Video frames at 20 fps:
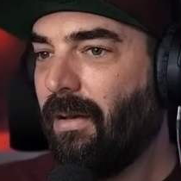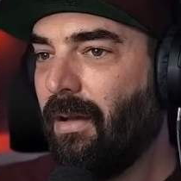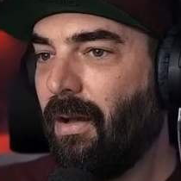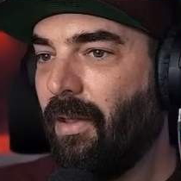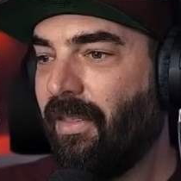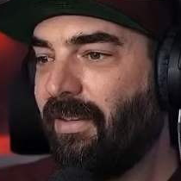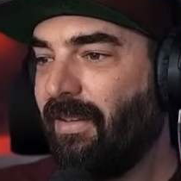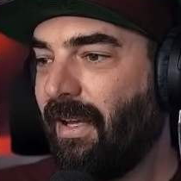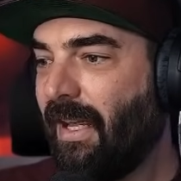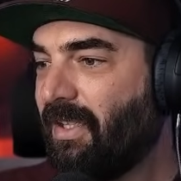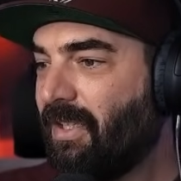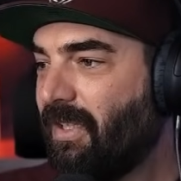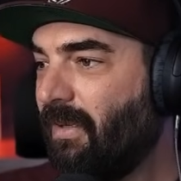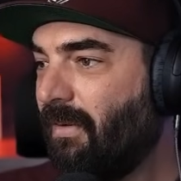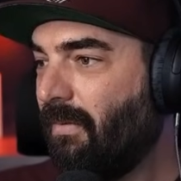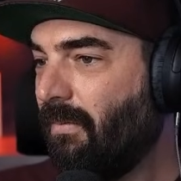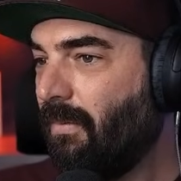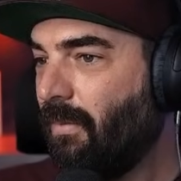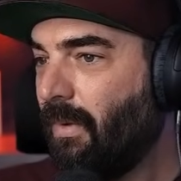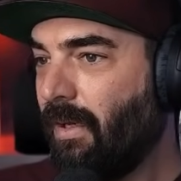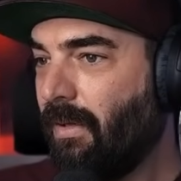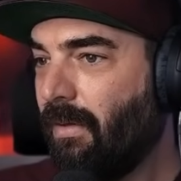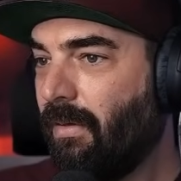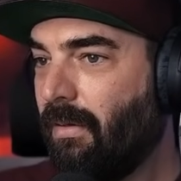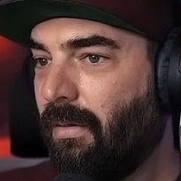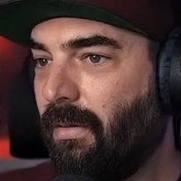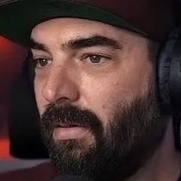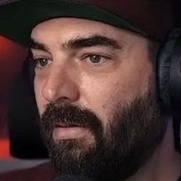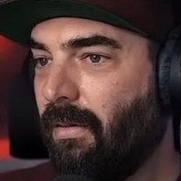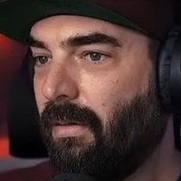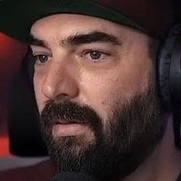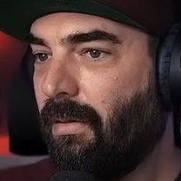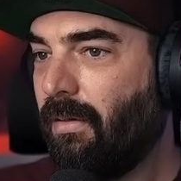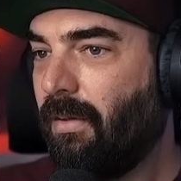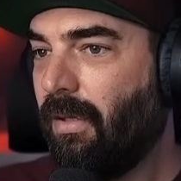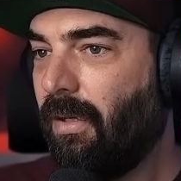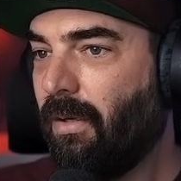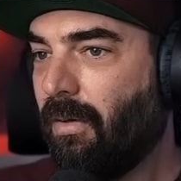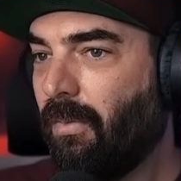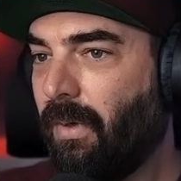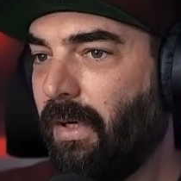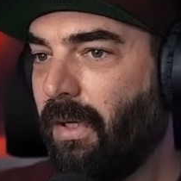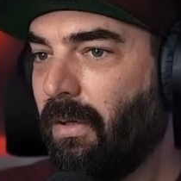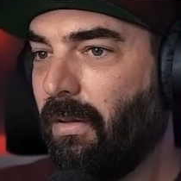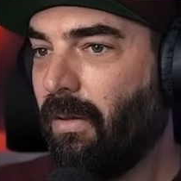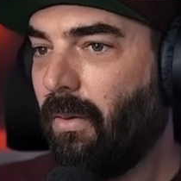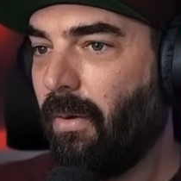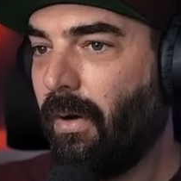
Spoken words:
Oh, this actually went to your real